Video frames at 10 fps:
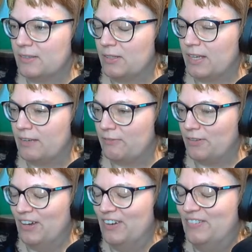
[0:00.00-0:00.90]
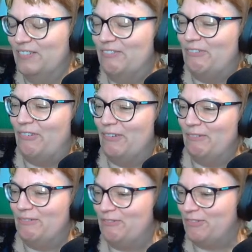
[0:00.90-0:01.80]
looking
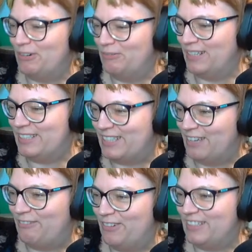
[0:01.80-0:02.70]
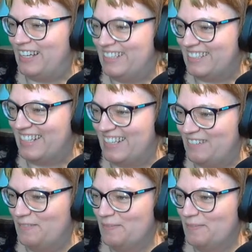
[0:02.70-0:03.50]
for my stuff. Hold on a second.